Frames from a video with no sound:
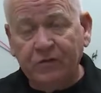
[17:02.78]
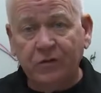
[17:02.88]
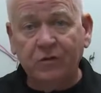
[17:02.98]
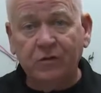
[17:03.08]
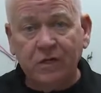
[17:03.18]

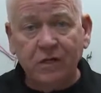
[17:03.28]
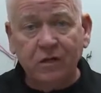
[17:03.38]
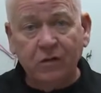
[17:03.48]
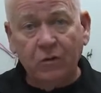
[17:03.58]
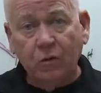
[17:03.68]
so you get
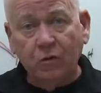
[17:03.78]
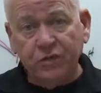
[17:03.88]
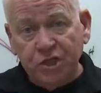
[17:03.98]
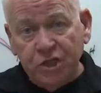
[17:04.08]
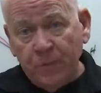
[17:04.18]
an old
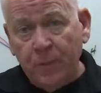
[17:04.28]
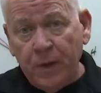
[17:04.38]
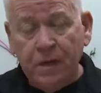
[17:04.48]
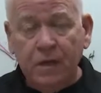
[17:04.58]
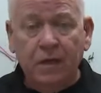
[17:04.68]
cheap
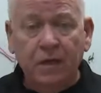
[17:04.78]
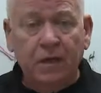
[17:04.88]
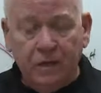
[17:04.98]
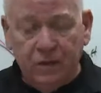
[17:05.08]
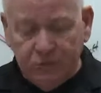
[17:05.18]

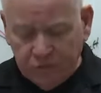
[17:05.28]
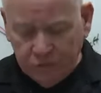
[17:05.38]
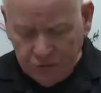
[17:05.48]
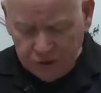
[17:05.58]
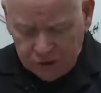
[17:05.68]

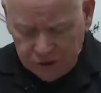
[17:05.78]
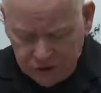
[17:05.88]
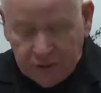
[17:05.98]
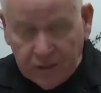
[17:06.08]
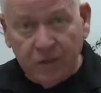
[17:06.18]
switch
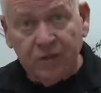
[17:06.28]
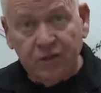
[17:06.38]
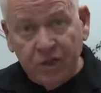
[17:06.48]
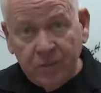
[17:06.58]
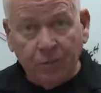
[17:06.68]
and then a
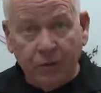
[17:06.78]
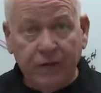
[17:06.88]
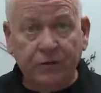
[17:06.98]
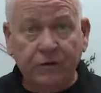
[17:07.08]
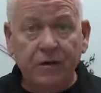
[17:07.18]
cheap
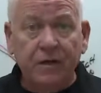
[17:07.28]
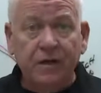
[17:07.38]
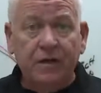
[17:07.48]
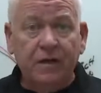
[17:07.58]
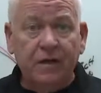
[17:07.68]
router,
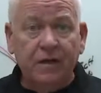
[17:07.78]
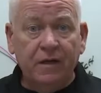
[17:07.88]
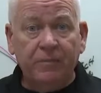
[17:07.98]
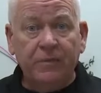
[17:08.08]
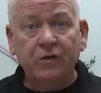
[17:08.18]

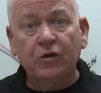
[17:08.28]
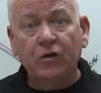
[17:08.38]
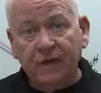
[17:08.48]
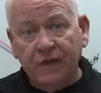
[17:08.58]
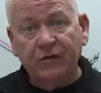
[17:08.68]
then you're
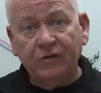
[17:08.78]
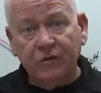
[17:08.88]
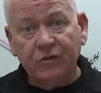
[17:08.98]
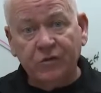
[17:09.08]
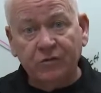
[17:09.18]
going to have
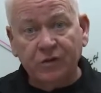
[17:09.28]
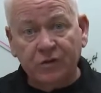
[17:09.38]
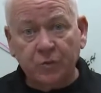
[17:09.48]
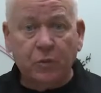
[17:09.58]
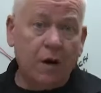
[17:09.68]
some
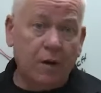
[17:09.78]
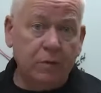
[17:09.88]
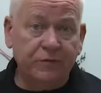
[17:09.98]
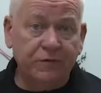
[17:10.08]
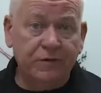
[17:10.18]
serious
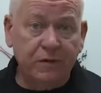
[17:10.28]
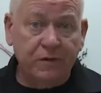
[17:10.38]
problems.